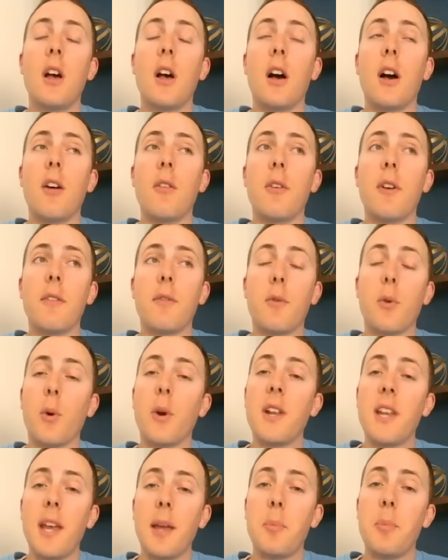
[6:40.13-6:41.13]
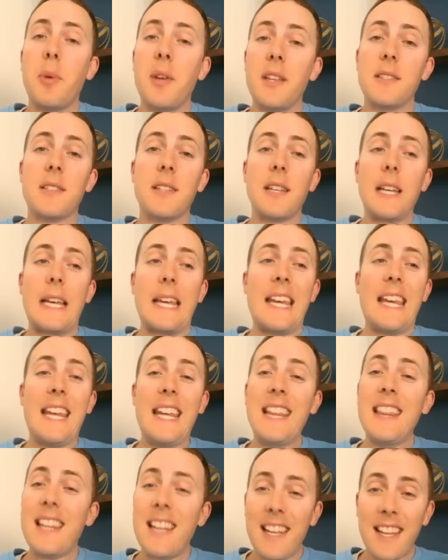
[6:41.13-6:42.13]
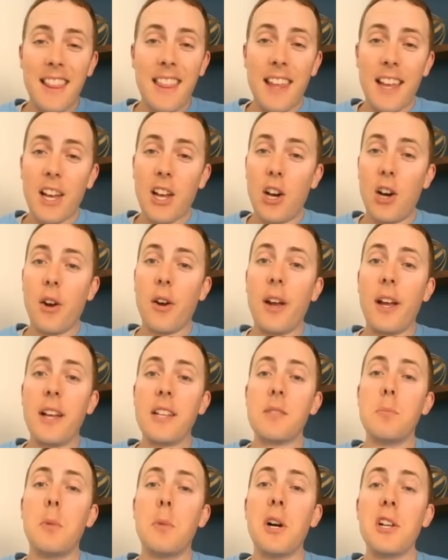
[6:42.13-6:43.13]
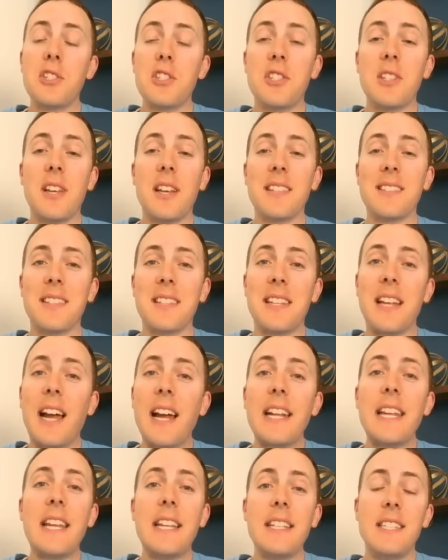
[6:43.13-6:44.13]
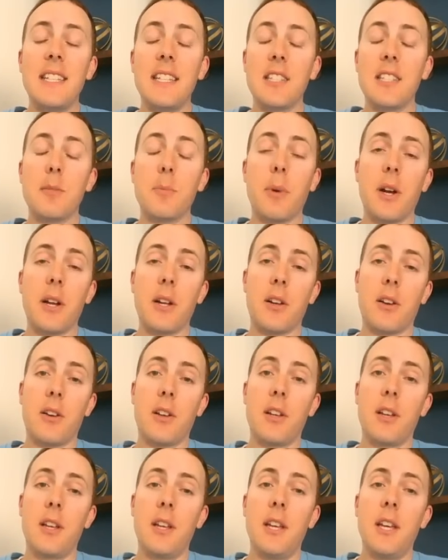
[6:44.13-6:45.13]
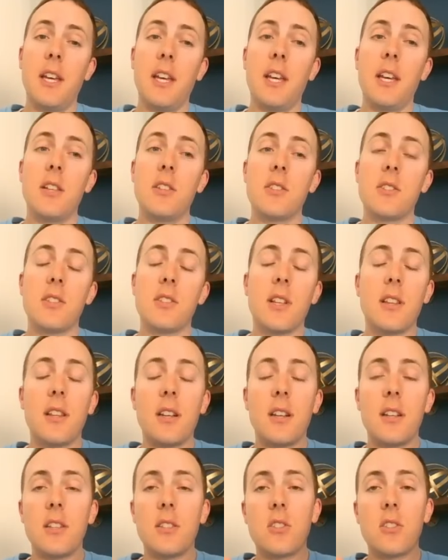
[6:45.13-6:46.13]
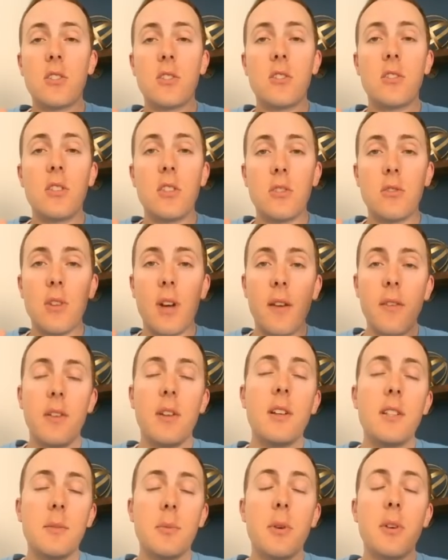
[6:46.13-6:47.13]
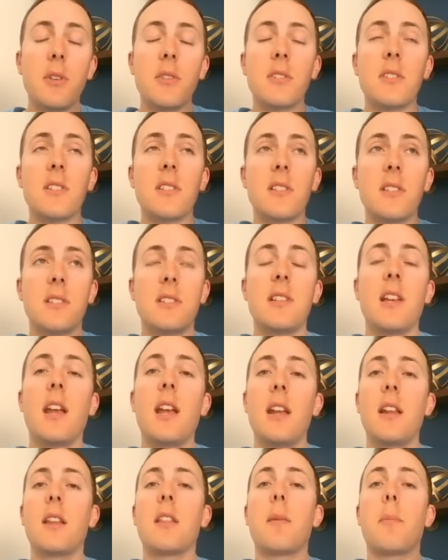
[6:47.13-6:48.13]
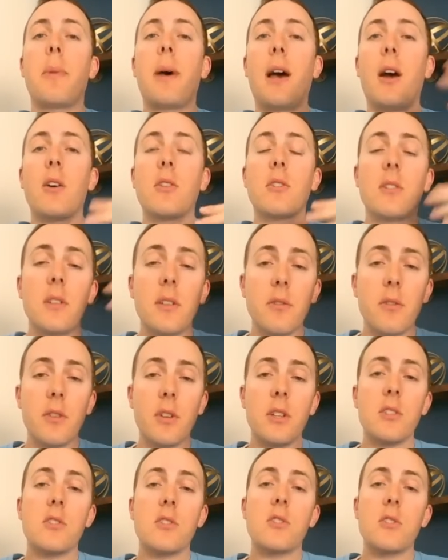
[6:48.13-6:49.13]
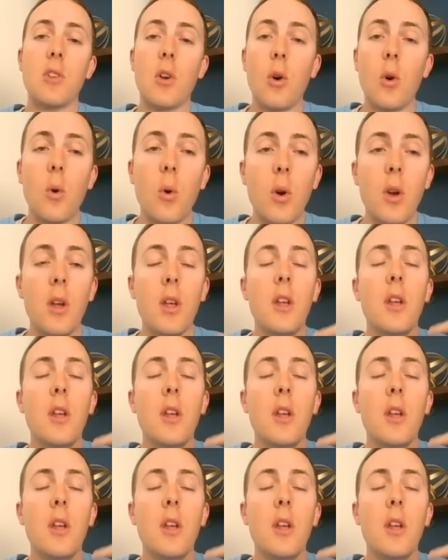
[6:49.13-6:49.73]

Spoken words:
of a 488 Pista, he liked that car as much as a 918 Spider. He just said that the driving experience is insane and the power delivery is so